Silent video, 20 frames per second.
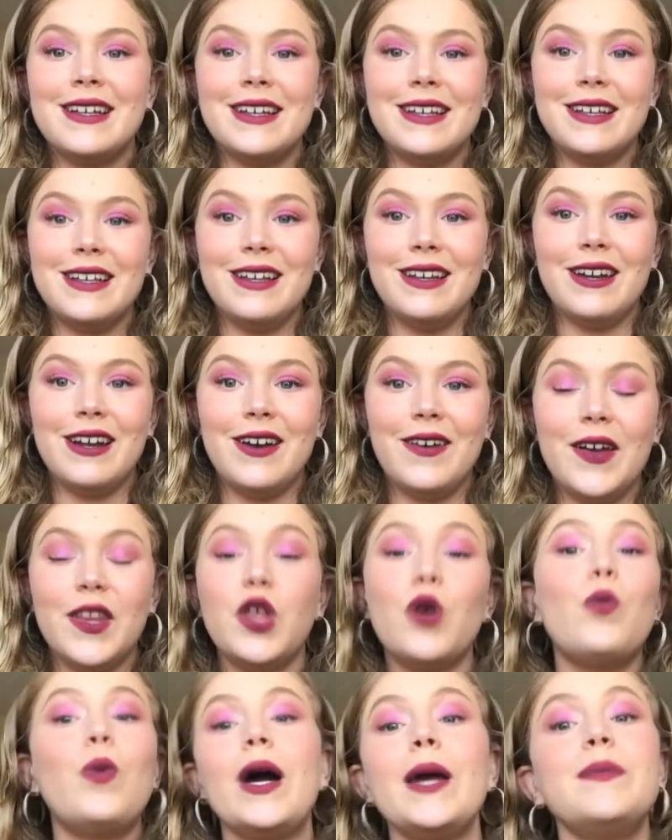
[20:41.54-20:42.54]
You know, and
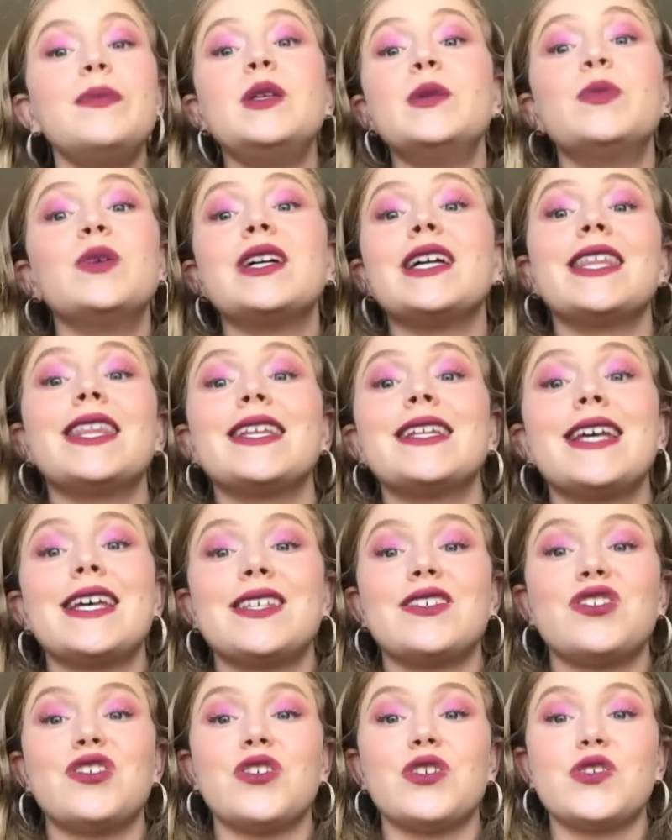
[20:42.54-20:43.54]
the white people get the
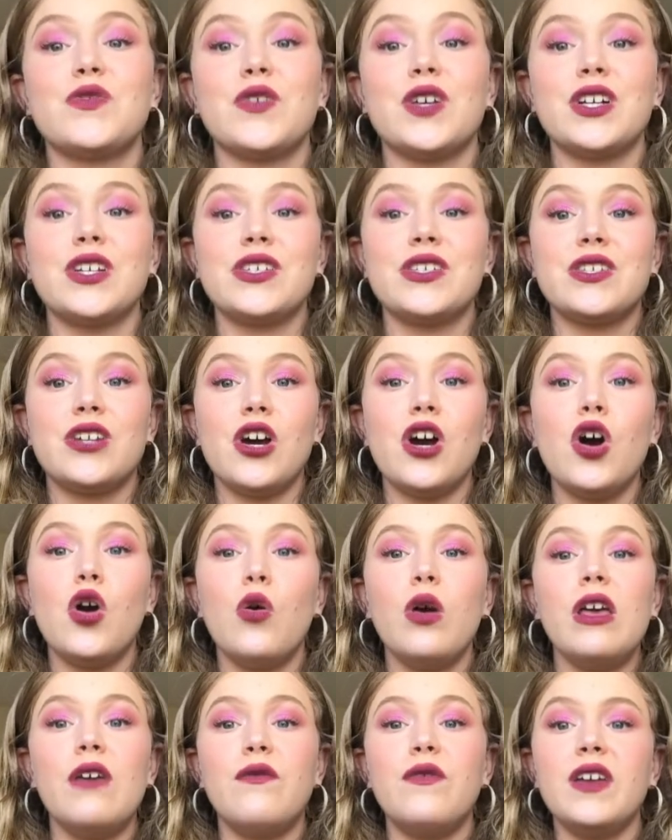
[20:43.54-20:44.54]
testers first.
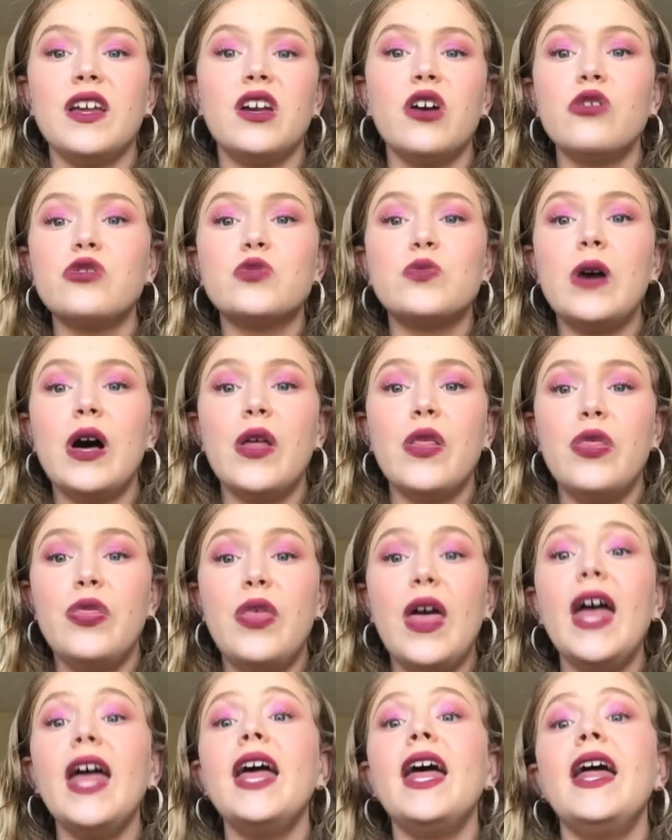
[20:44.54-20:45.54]
Oh, if it goes well,
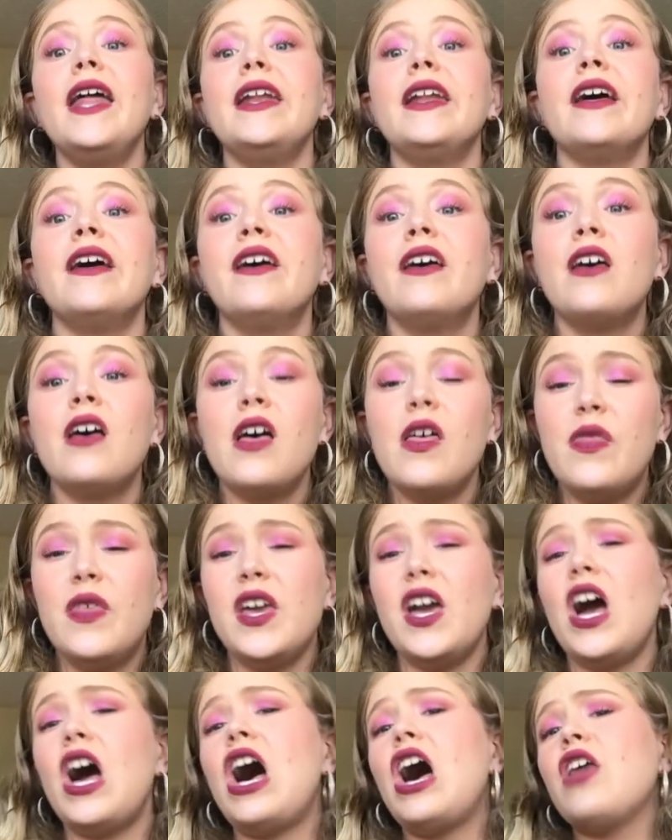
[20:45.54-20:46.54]
then
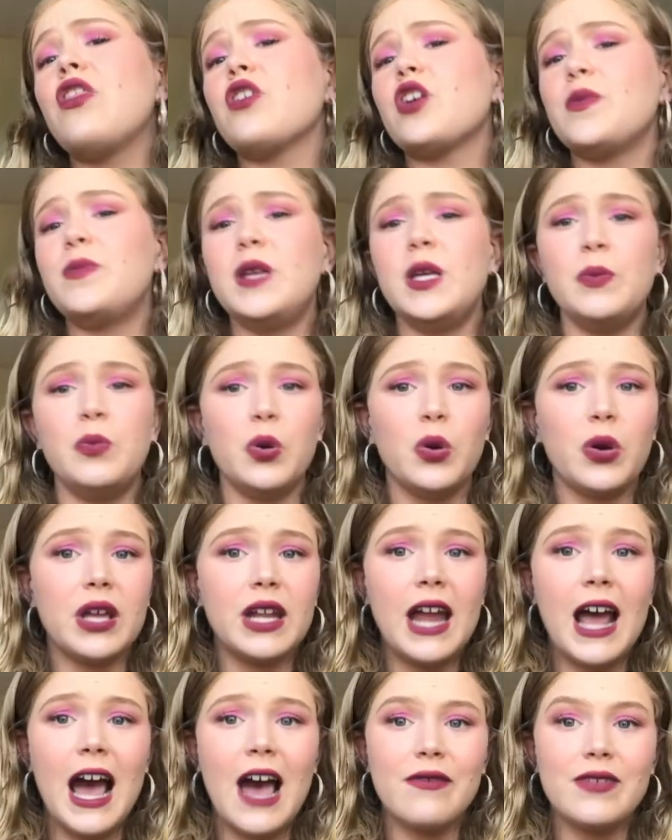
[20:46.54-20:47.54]
the other people can
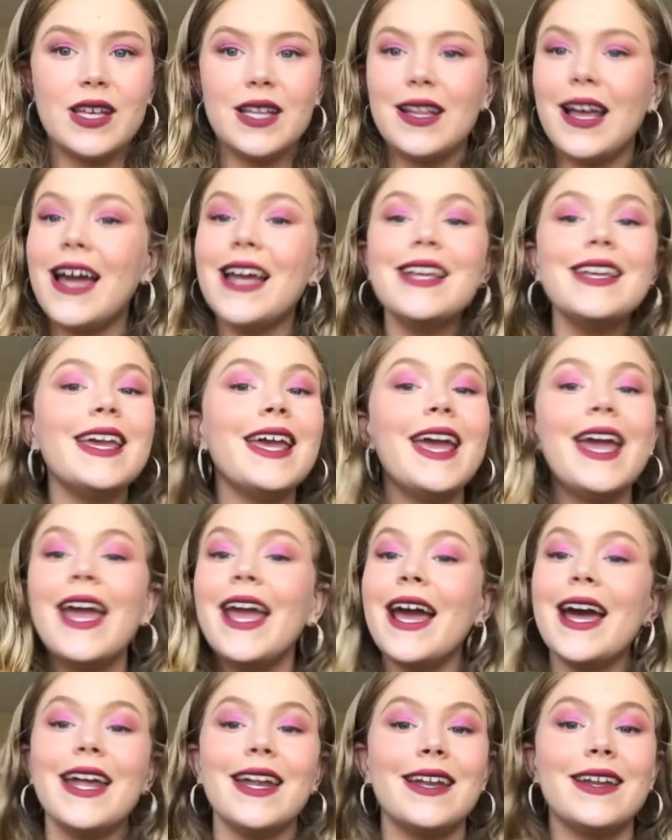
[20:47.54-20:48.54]
have it. I
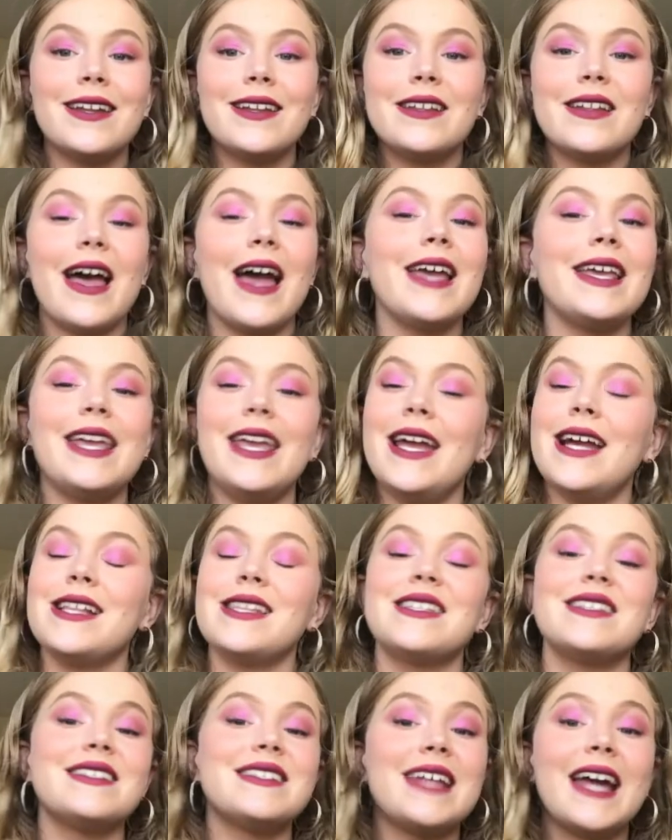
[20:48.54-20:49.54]
can't I can't
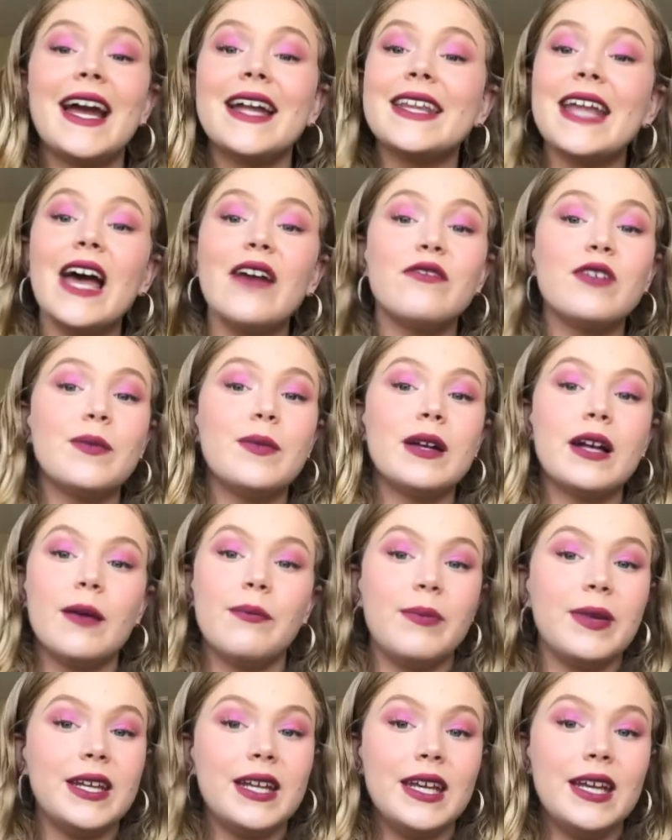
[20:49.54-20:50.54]
stand that from a
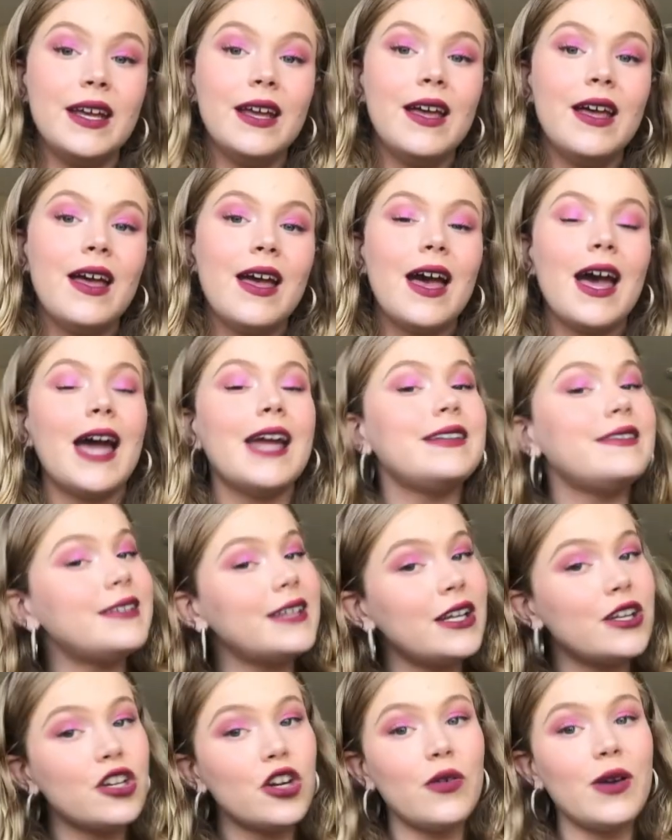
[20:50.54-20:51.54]
company. I
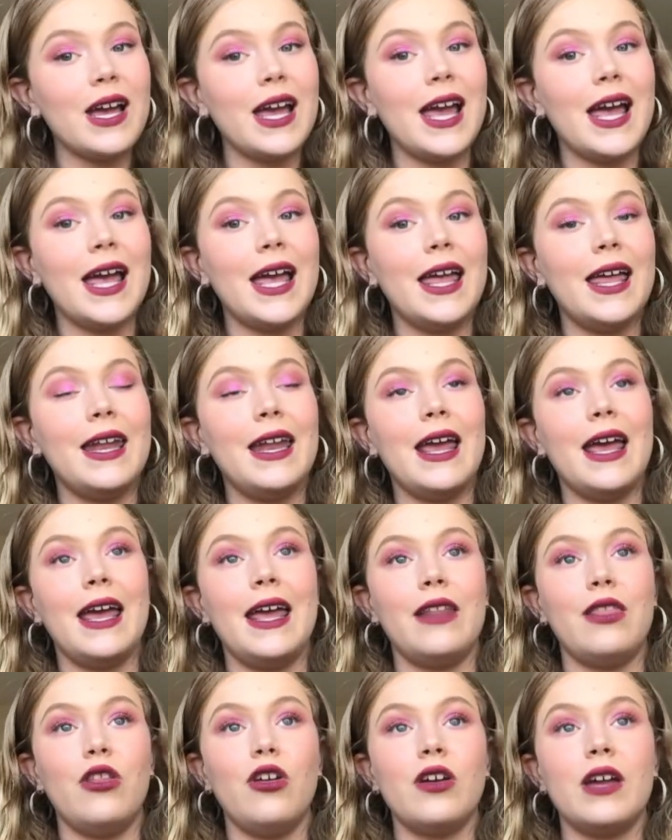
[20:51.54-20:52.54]
did go ahead
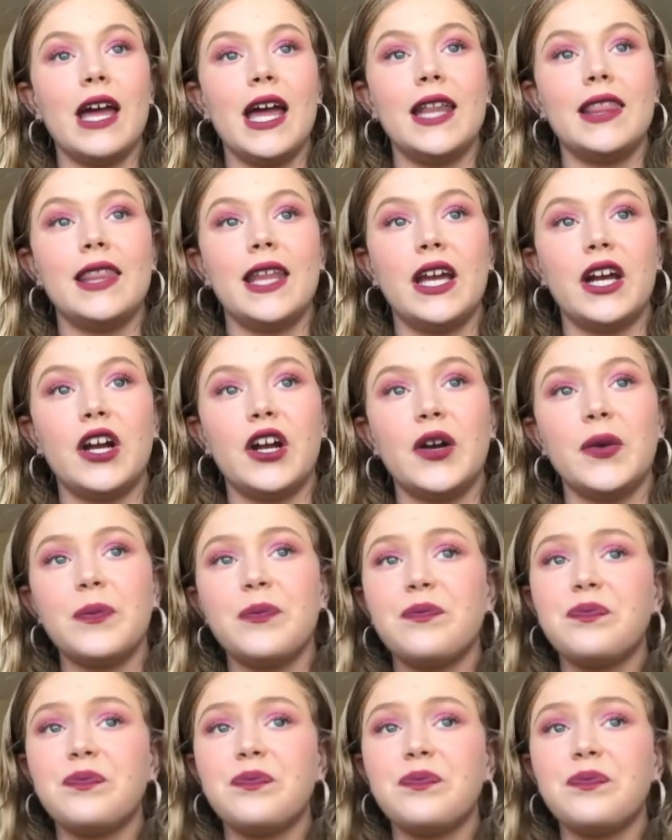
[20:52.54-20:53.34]
and look at their